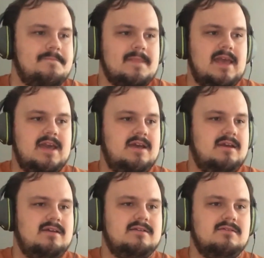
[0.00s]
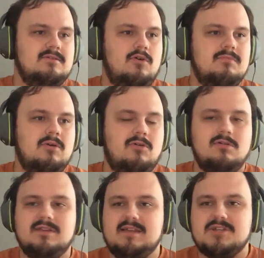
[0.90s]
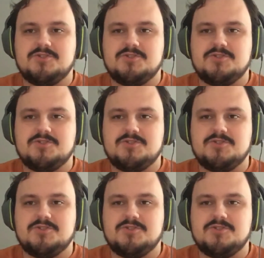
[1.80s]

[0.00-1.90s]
And lo and behold, the next